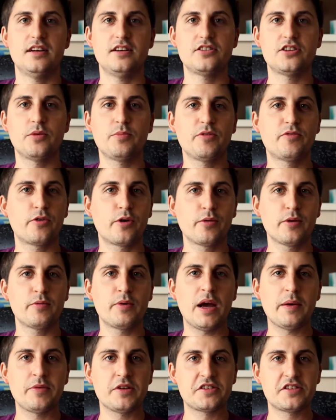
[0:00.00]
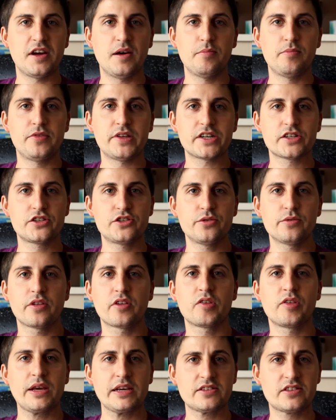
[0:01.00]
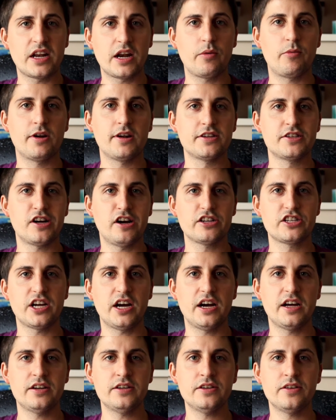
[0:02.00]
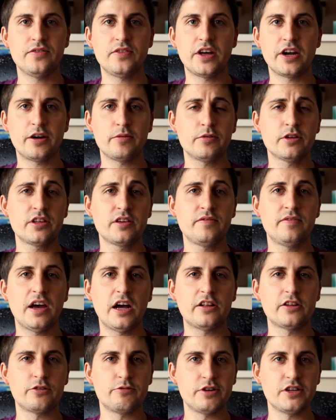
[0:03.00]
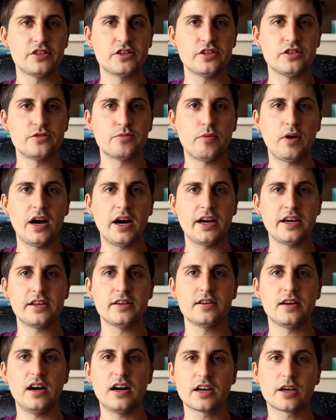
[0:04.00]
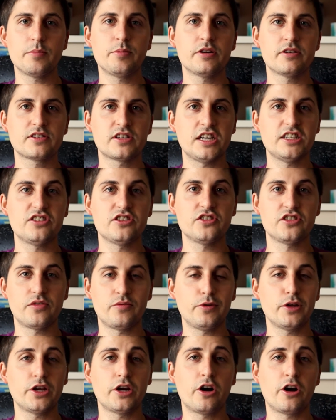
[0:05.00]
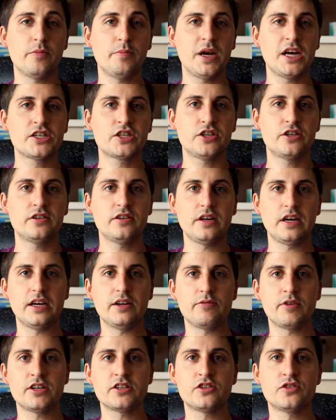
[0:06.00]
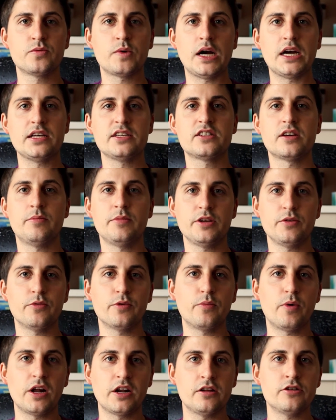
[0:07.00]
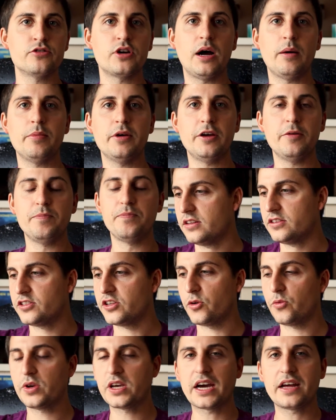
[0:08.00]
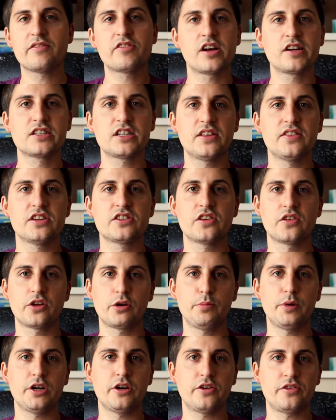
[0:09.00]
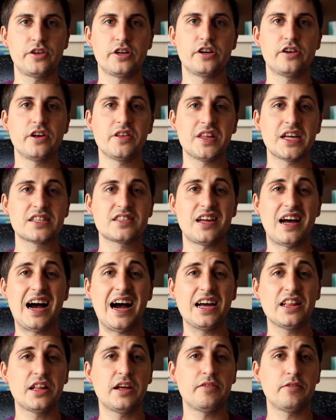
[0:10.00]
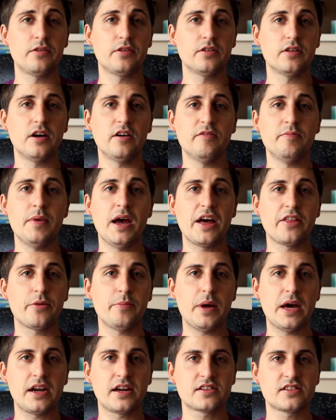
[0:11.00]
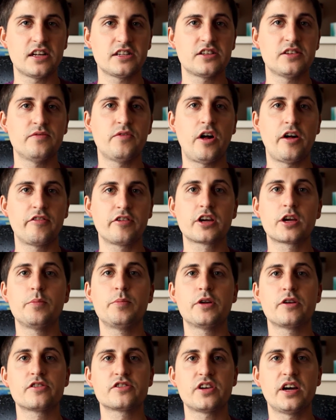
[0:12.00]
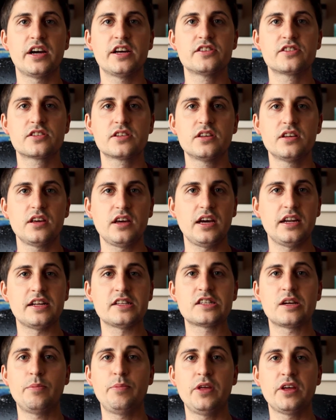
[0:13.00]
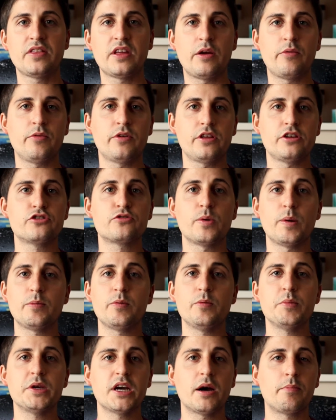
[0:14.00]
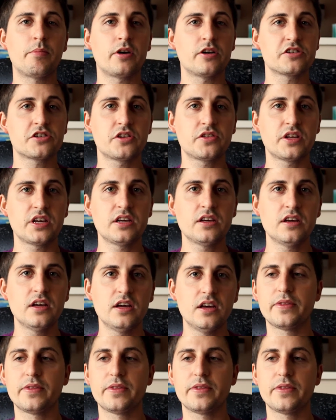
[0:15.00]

So before we wrap this up, there's two other things that I want to touch on that are really valid reasons why uh, computer science is a really hard major and reasons why somebody would want to drop it. So we kind of touched on this a little bit earlier, and that's the high level of mathematics that's involved in computer science. And it's something that really tripped me up personally.